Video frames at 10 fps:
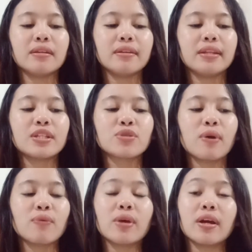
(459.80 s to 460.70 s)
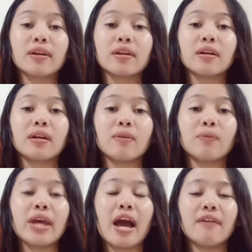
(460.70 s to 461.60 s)
that's why we
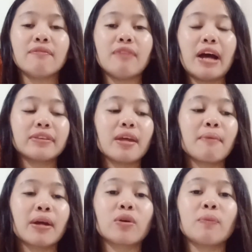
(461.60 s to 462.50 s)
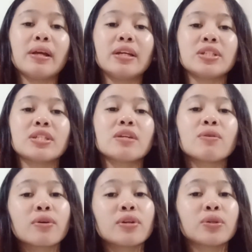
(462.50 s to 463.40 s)
have antimicrobial agents, in
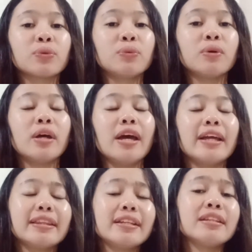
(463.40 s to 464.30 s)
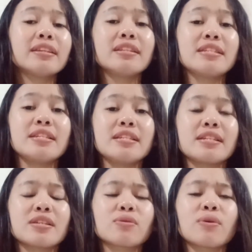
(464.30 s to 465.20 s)
order to treat
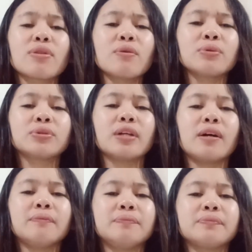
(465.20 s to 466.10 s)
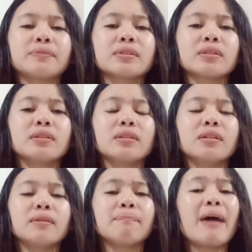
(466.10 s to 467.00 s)
diseases or those
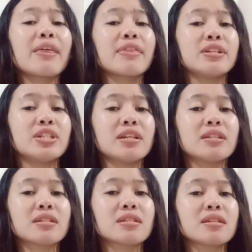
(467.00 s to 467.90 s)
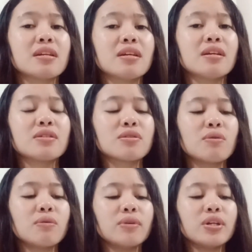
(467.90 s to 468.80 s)
pathogens.
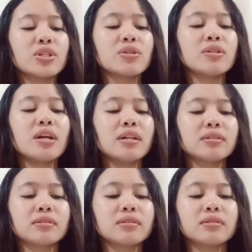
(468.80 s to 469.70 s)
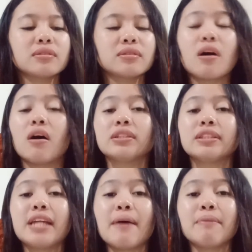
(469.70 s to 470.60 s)
So it should not cause
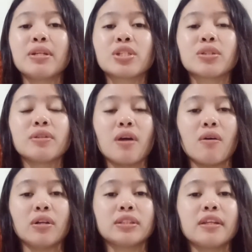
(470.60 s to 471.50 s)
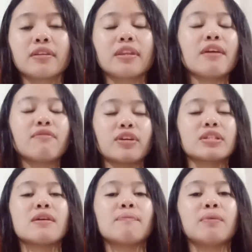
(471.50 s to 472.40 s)
damage to the host. Like take for
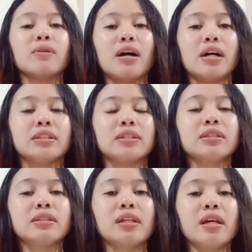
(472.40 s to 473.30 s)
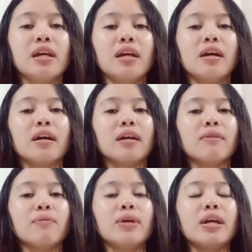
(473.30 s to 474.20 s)
example us.
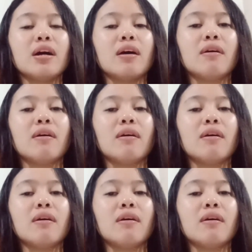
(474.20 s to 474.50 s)
We